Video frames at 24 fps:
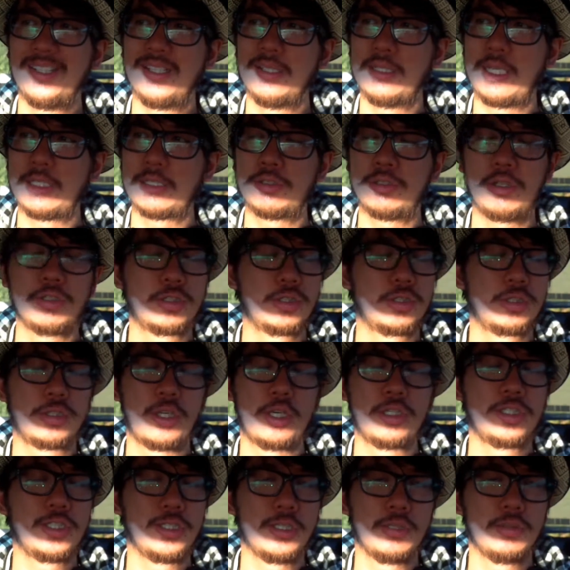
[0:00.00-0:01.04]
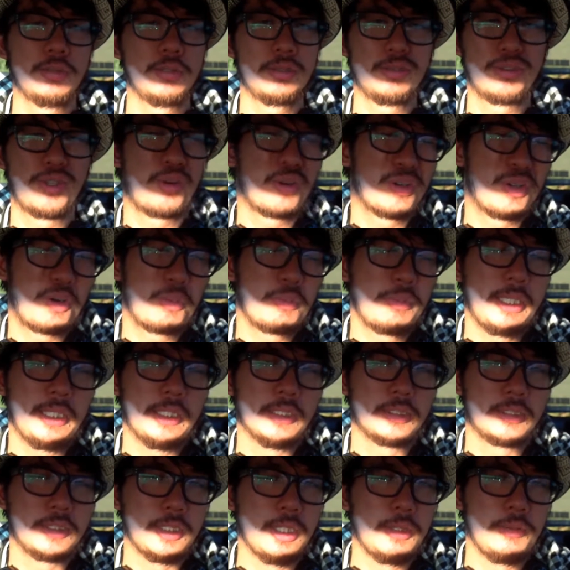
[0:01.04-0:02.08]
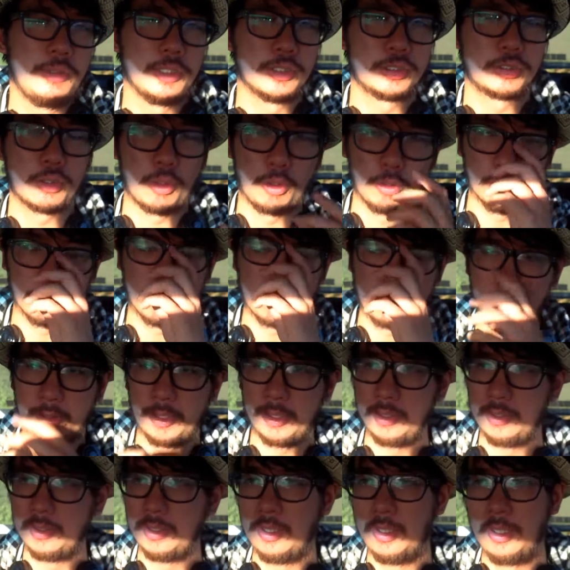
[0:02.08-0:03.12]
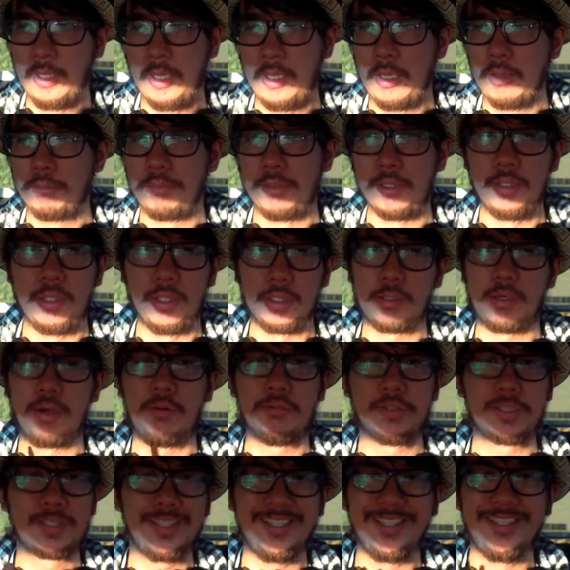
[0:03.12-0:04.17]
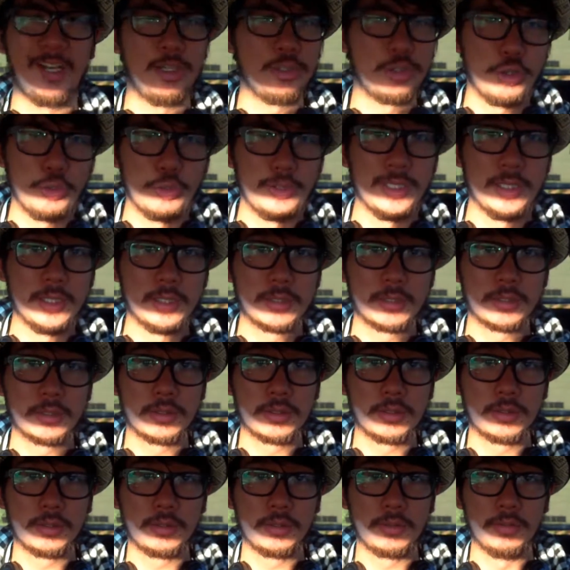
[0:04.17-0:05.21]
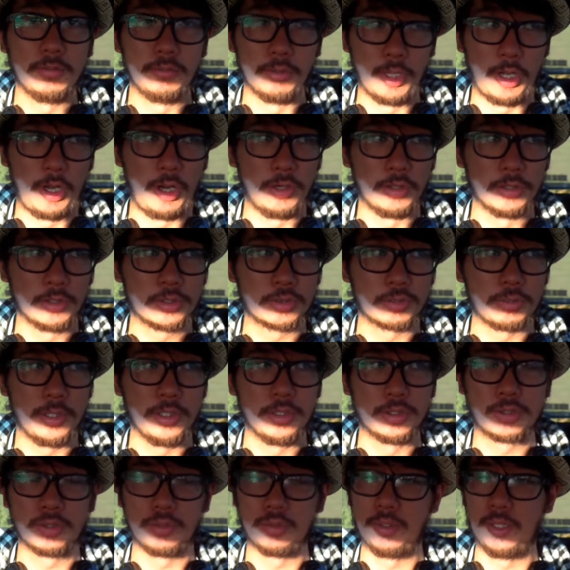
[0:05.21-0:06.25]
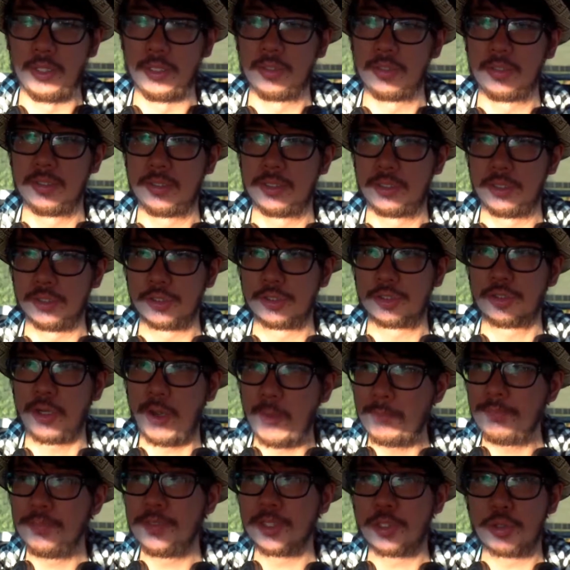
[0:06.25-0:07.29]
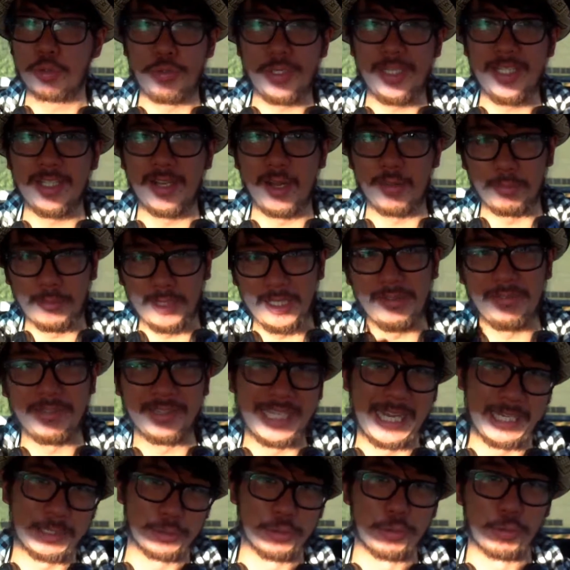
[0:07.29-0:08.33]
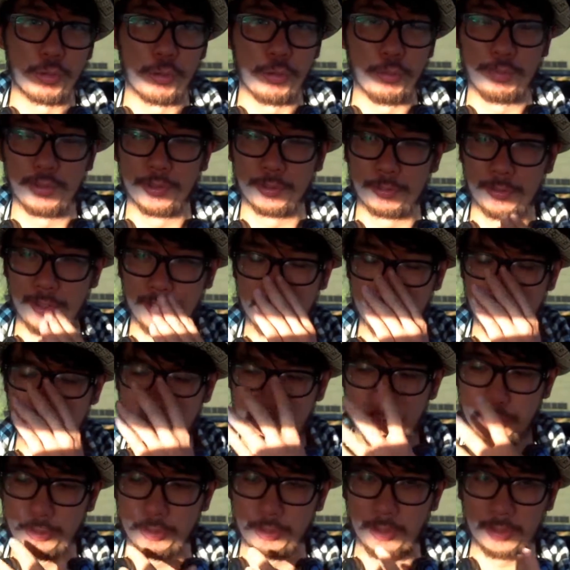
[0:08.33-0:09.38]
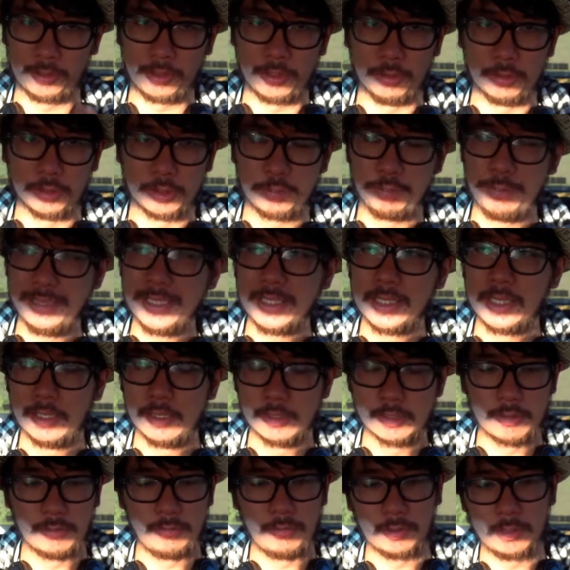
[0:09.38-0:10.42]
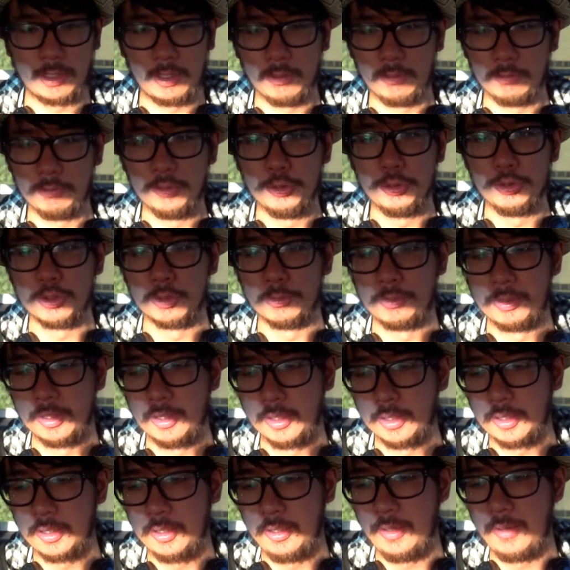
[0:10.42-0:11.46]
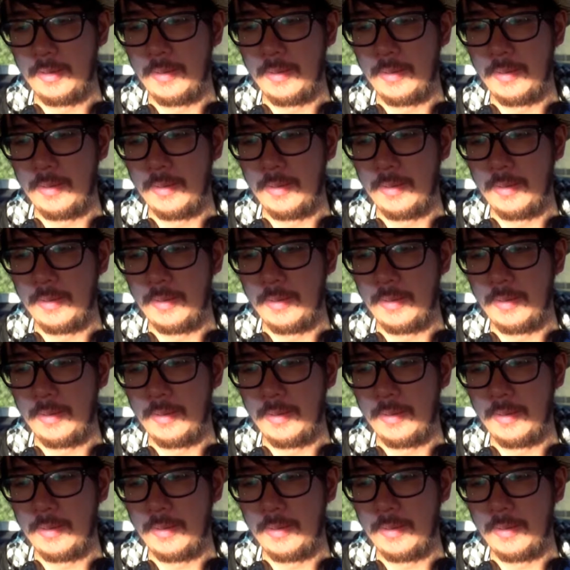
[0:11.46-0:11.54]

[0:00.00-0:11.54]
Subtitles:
that's not really a serious goal of mine, but like, obviously I do these vlogs, right? So like, to some degree, I'm leaving that door open, right? To do like kind of speaking and stuff like that in the future, but like,